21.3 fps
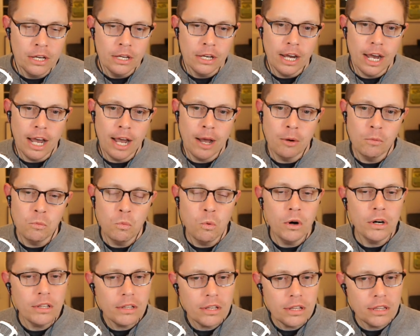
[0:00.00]

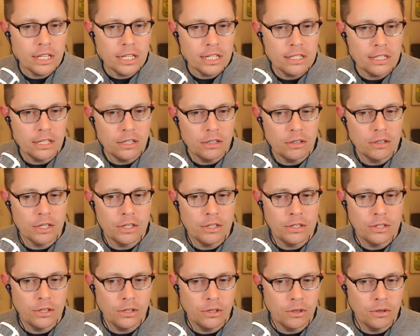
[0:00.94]
One of the things that you
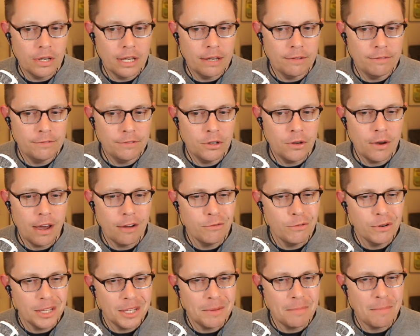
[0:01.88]
can do if you
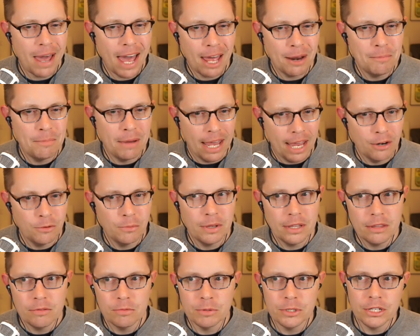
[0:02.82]
have really bad bandwidth,